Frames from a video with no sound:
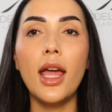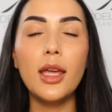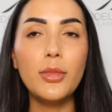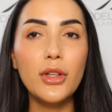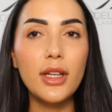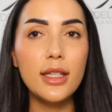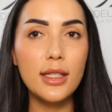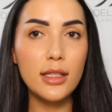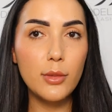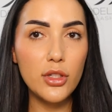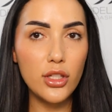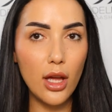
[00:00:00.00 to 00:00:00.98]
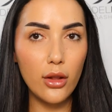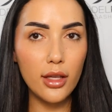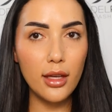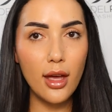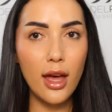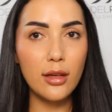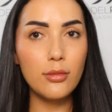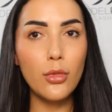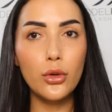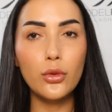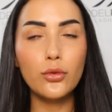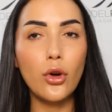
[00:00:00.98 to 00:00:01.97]
Hey beauties, it's Michelle here at
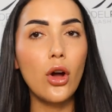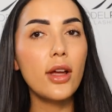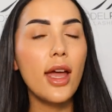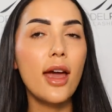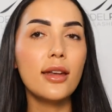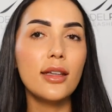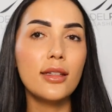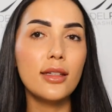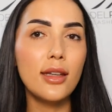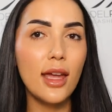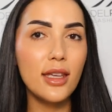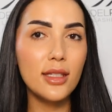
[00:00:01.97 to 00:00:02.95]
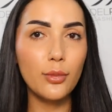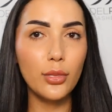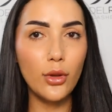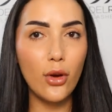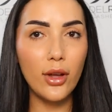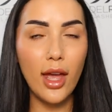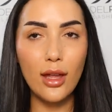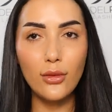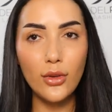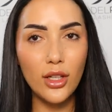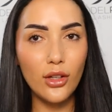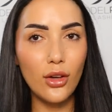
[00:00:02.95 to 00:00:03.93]
Model Rock, and in today's blog and
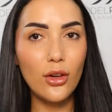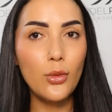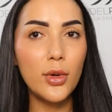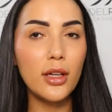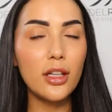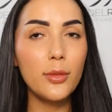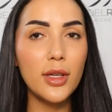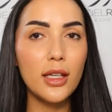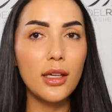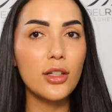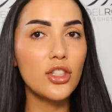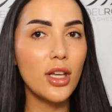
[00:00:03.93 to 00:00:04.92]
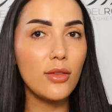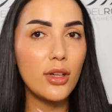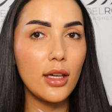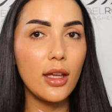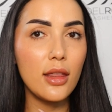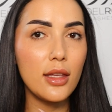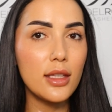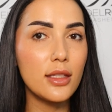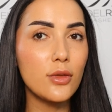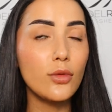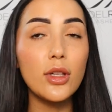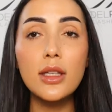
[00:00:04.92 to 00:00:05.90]
video we're going to be achieving
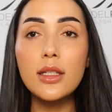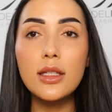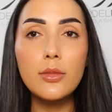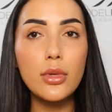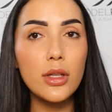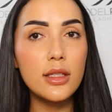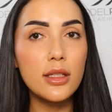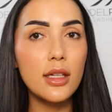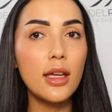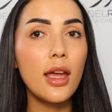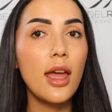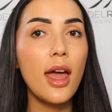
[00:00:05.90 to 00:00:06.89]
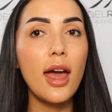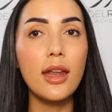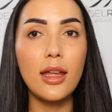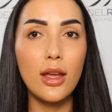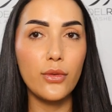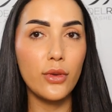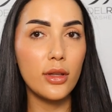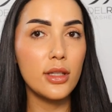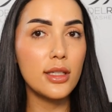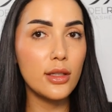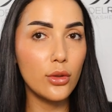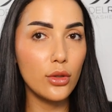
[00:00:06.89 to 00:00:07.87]
this really simplistic and
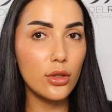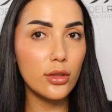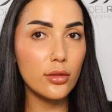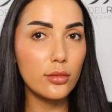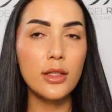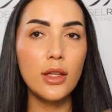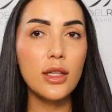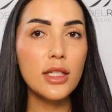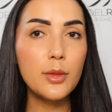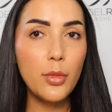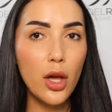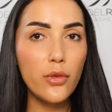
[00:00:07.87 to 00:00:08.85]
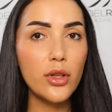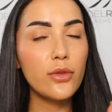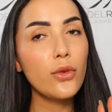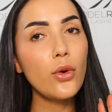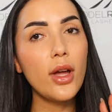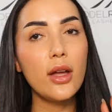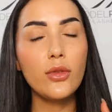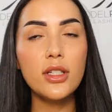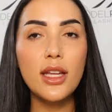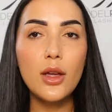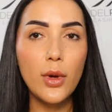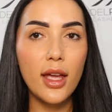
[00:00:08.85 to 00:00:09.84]
effortless look. So this is perfect for
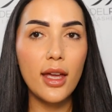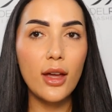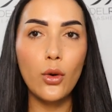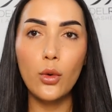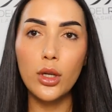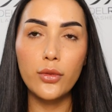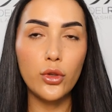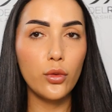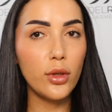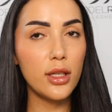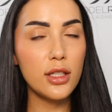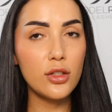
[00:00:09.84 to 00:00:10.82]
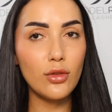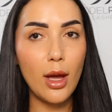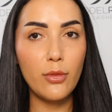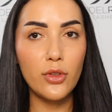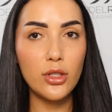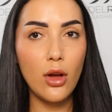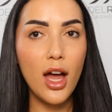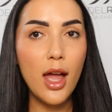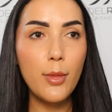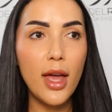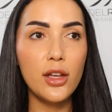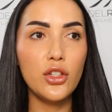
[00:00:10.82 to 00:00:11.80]
everyday wear, or if you're really strapped for
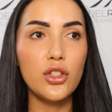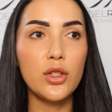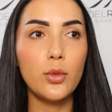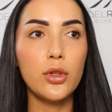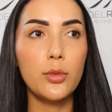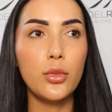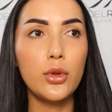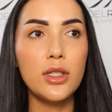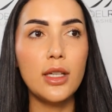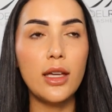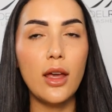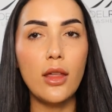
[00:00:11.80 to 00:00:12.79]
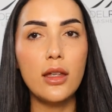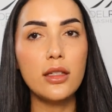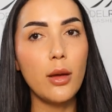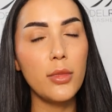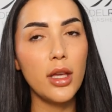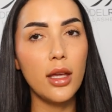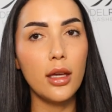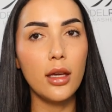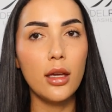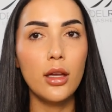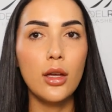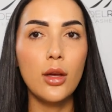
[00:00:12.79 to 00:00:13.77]
time and you just want to put together something